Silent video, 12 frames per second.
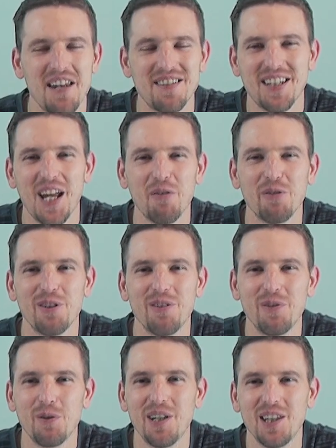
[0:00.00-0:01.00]
And today we're
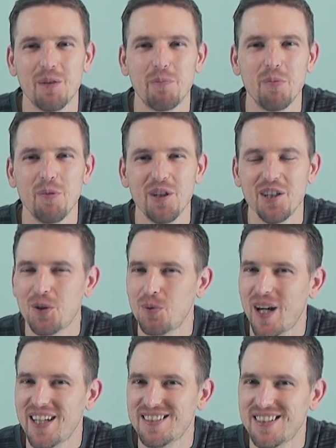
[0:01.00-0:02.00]
reviewing the Bermuda
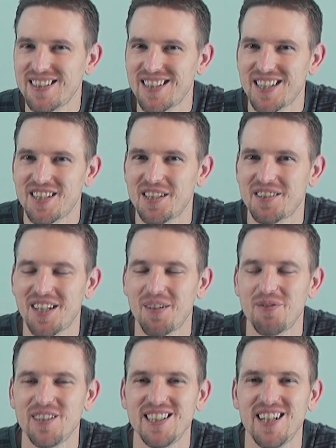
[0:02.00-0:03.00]
Crisis
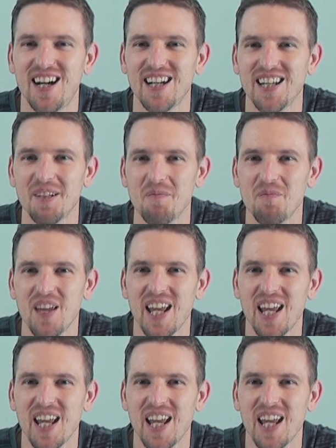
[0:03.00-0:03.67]
Discovery Dawning.